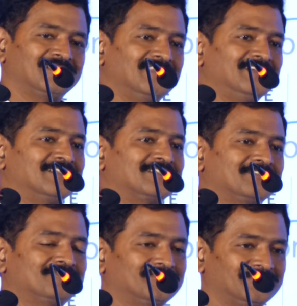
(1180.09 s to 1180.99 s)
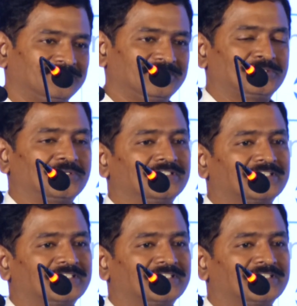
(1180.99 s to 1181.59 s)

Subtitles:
liters of this one